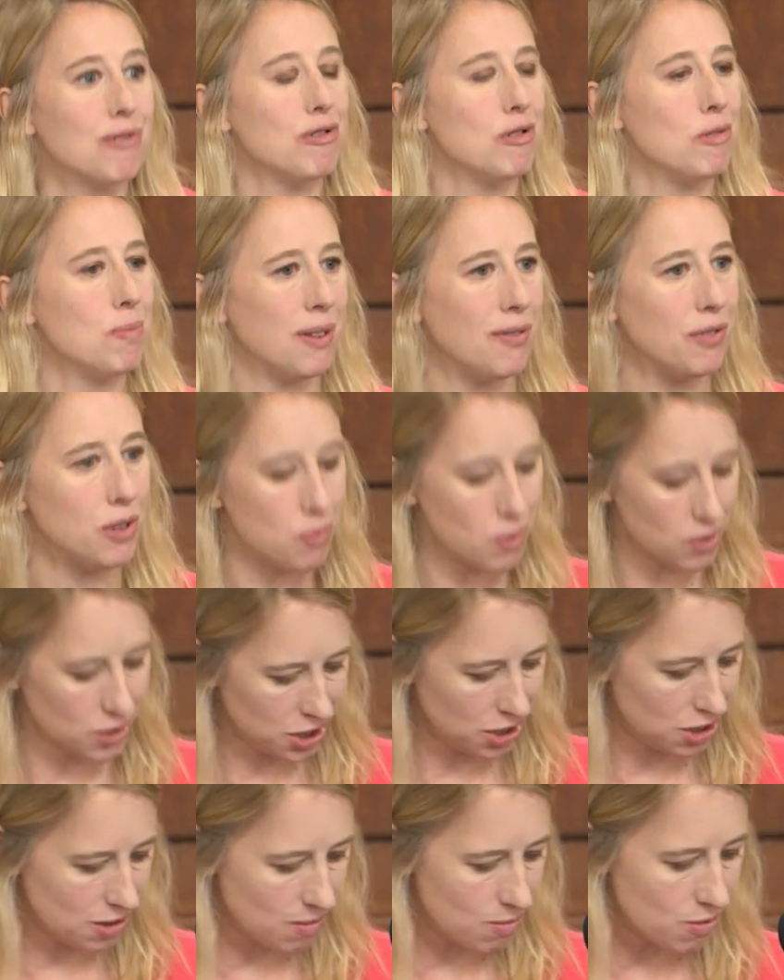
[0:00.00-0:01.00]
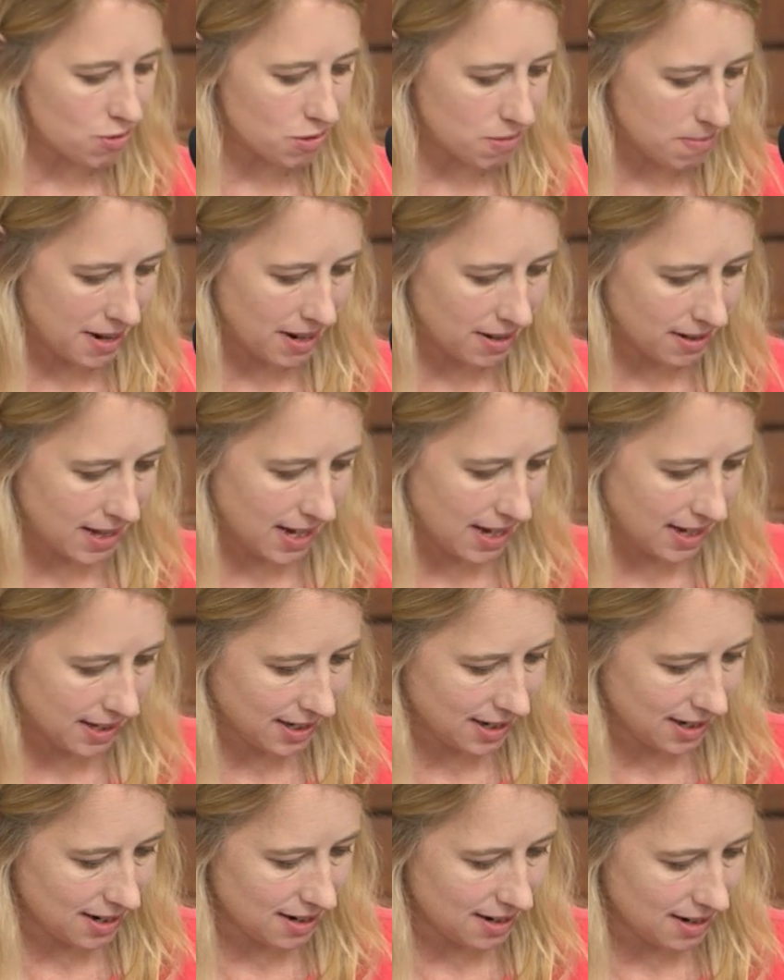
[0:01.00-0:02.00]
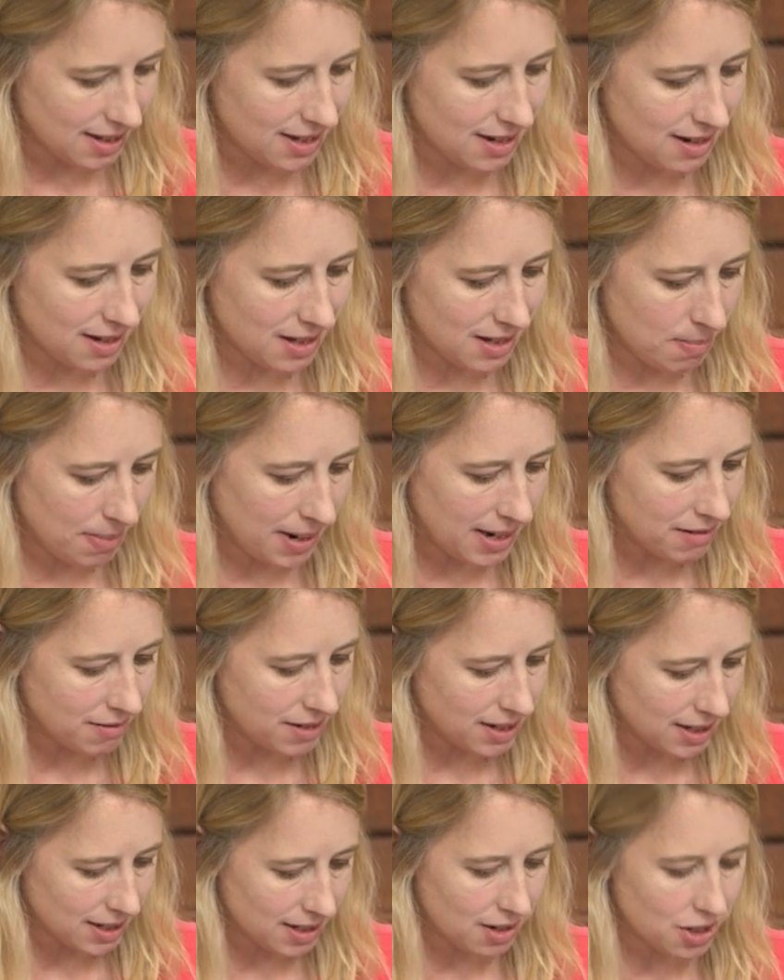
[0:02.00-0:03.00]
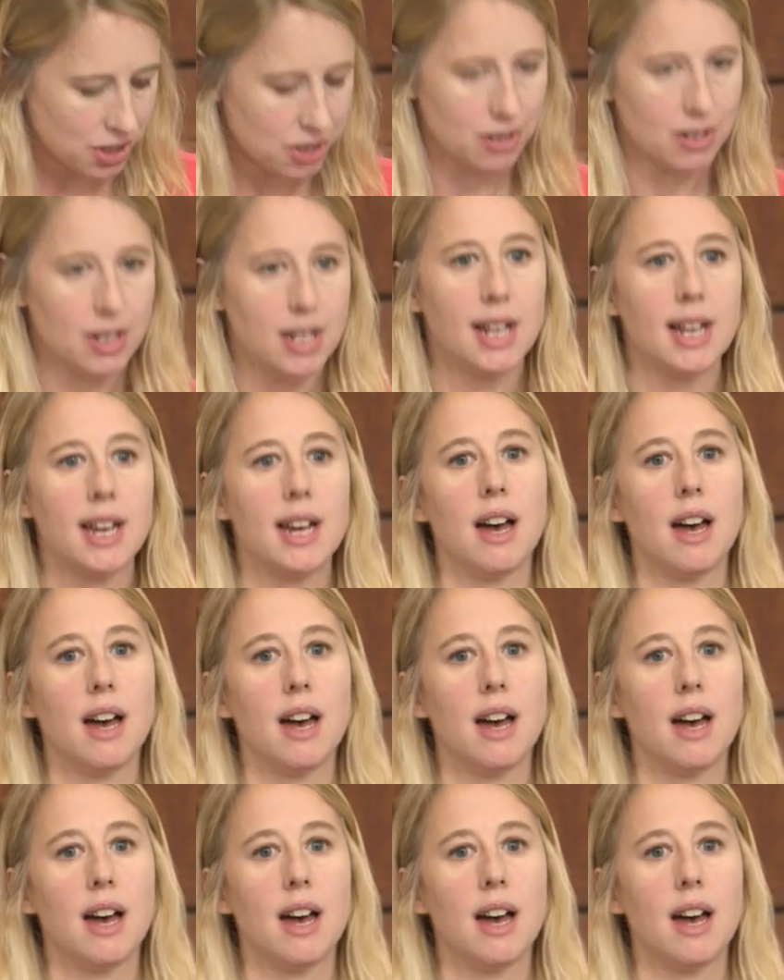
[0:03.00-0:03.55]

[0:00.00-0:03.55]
group if you want to know more about that, the plenary discussion.